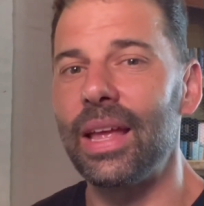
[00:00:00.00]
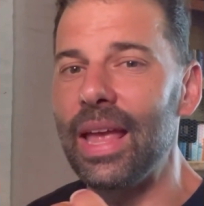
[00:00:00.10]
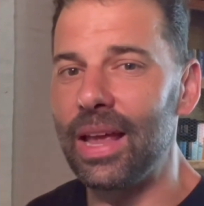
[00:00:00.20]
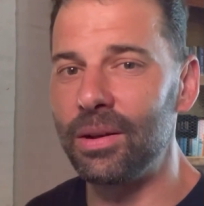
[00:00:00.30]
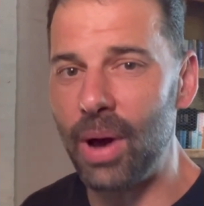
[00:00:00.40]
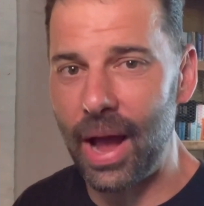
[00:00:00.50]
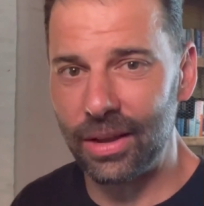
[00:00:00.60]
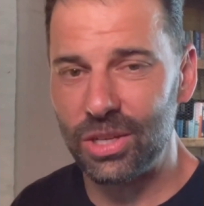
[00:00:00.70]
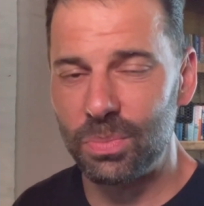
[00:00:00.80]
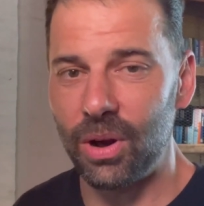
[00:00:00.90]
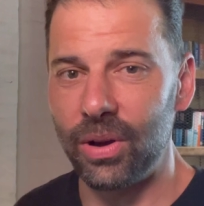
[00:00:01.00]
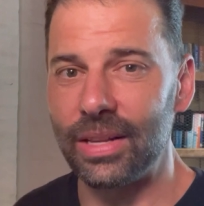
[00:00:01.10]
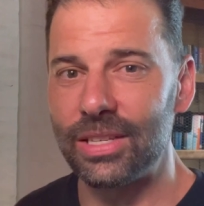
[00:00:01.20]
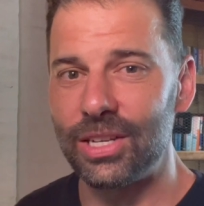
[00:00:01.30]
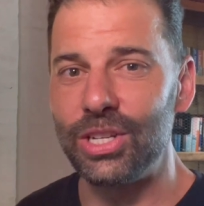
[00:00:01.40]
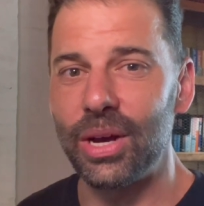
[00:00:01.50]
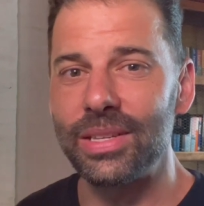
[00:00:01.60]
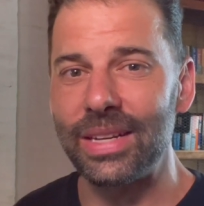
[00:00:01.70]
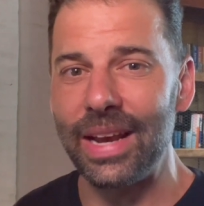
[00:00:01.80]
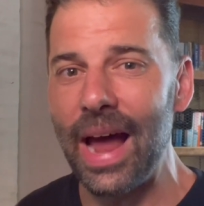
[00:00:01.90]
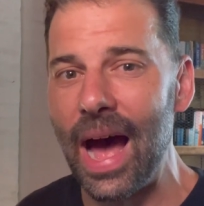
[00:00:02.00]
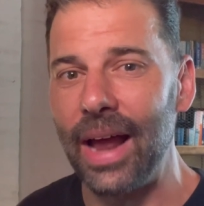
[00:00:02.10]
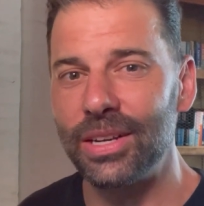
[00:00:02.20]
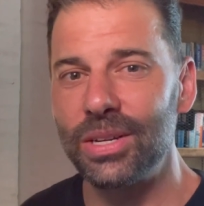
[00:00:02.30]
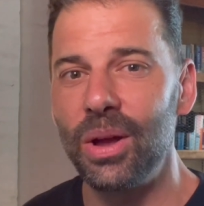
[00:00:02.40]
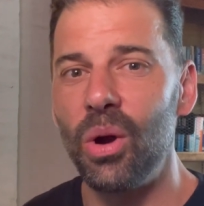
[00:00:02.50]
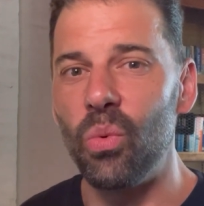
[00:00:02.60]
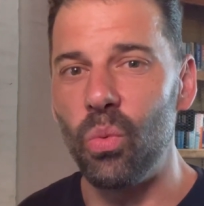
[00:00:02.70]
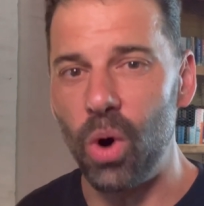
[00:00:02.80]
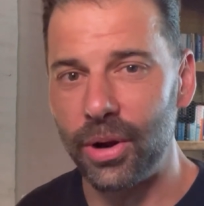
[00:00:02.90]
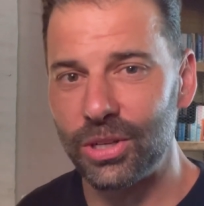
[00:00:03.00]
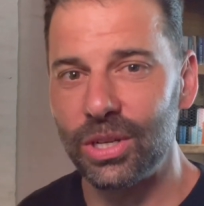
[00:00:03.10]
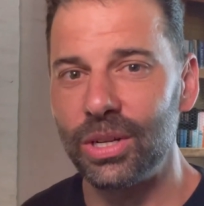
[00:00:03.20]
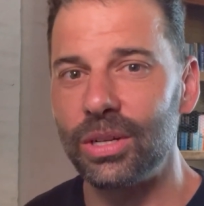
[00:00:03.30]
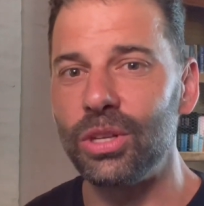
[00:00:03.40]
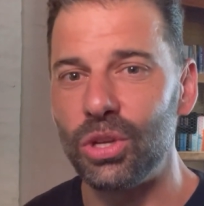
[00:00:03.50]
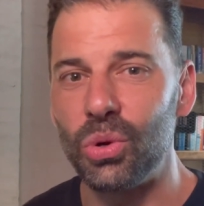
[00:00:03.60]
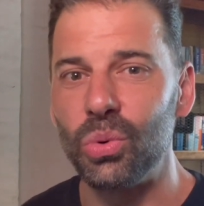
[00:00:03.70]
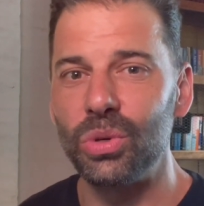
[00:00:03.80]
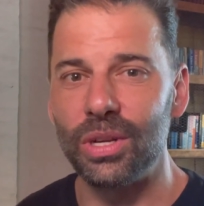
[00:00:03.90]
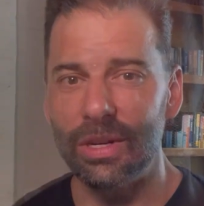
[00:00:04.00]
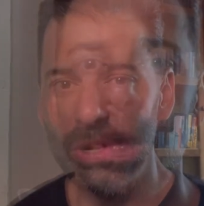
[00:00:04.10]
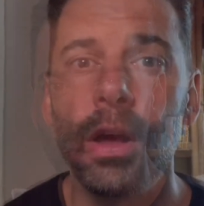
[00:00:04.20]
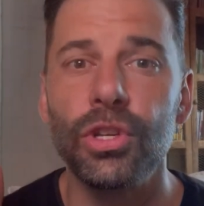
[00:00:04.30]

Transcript: in my experience, does not want you to do.